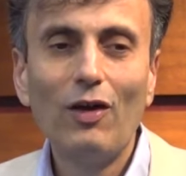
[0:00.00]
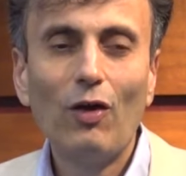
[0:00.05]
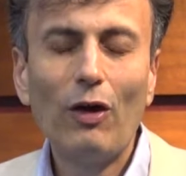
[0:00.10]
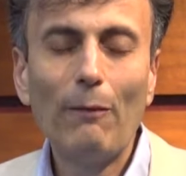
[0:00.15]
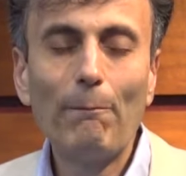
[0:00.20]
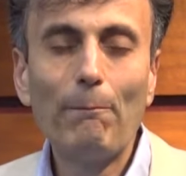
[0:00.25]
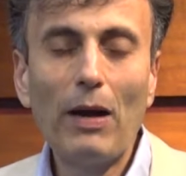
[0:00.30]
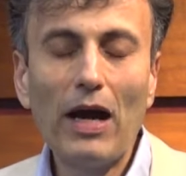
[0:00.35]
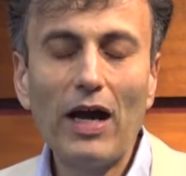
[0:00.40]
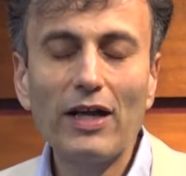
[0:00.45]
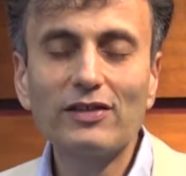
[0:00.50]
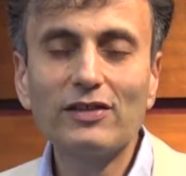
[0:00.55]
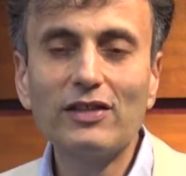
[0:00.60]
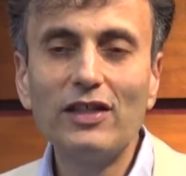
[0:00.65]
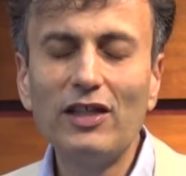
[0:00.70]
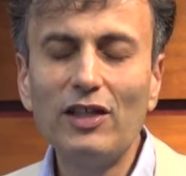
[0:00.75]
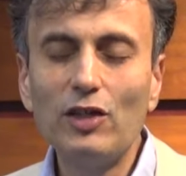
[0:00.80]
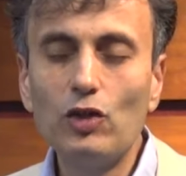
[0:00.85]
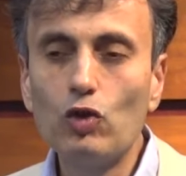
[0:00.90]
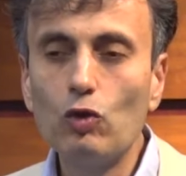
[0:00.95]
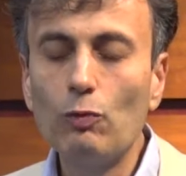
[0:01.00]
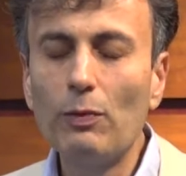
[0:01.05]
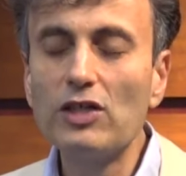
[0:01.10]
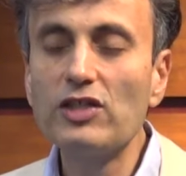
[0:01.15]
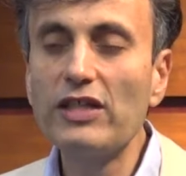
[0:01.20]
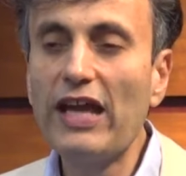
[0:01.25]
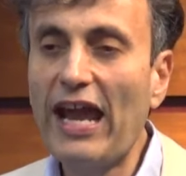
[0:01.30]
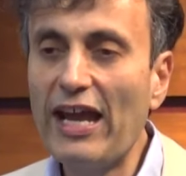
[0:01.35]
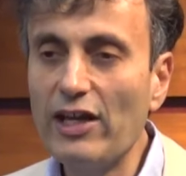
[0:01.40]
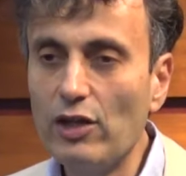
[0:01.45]
or basking in too
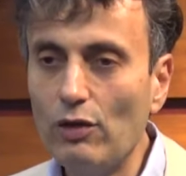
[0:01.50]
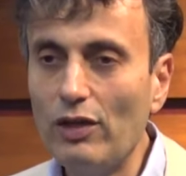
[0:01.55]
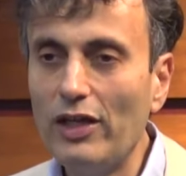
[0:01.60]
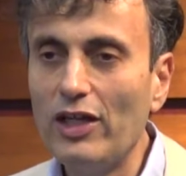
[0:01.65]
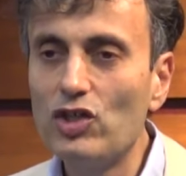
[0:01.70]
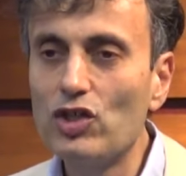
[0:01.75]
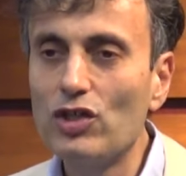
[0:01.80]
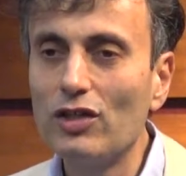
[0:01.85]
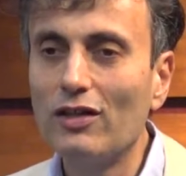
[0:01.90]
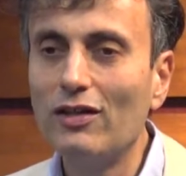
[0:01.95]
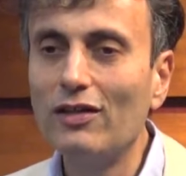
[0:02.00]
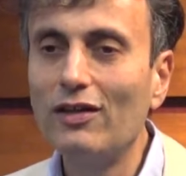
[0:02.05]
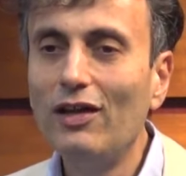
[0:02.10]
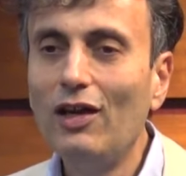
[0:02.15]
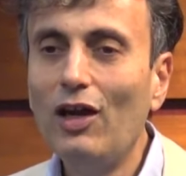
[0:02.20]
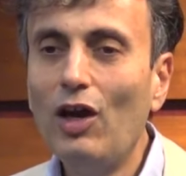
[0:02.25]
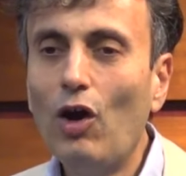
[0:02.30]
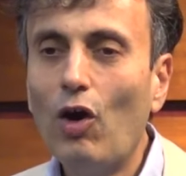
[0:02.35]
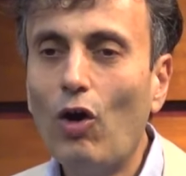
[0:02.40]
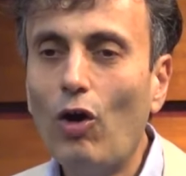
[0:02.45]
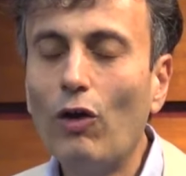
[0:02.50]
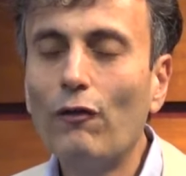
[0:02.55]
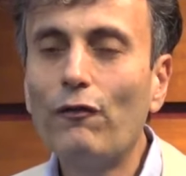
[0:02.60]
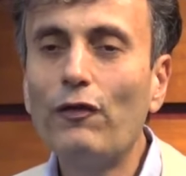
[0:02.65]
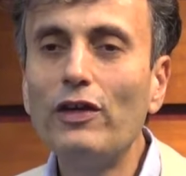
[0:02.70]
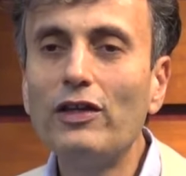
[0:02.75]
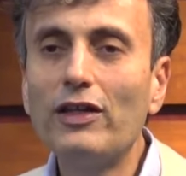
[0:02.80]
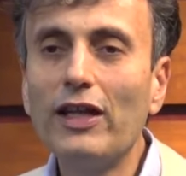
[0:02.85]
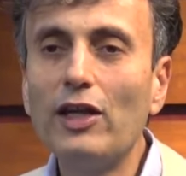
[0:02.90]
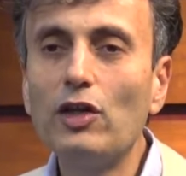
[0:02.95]
much adulation
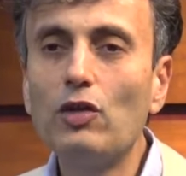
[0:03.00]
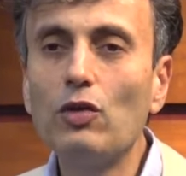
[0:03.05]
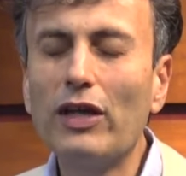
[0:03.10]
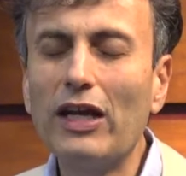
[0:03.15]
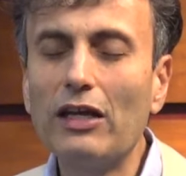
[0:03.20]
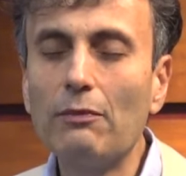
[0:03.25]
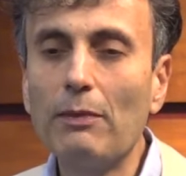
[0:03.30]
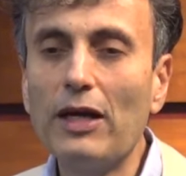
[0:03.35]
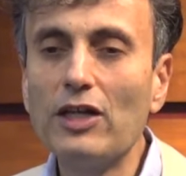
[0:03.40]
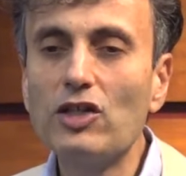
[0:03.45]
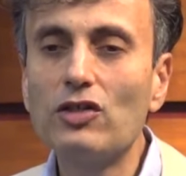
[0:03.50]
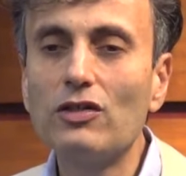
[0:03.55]
often tend to get